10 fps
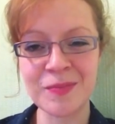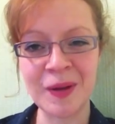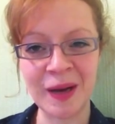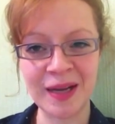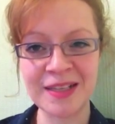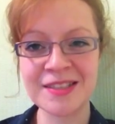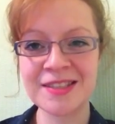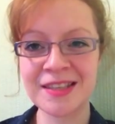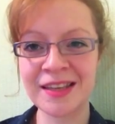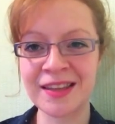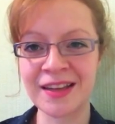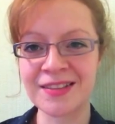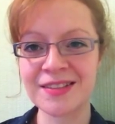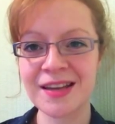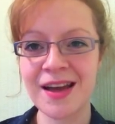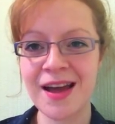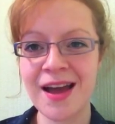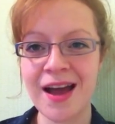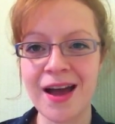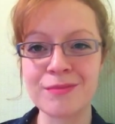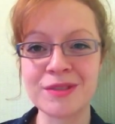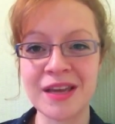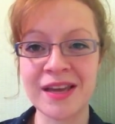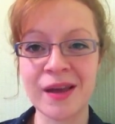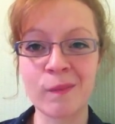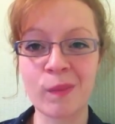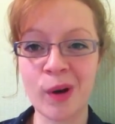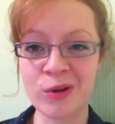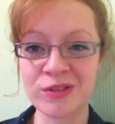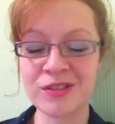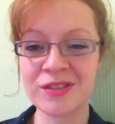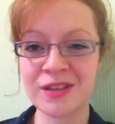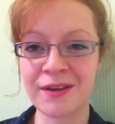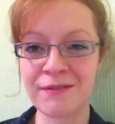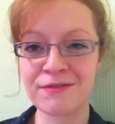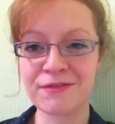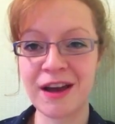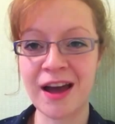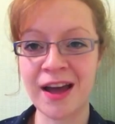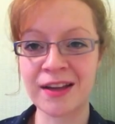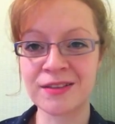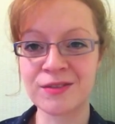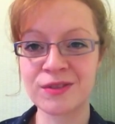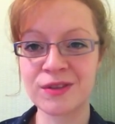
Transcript: but I can see that I'm taking positive and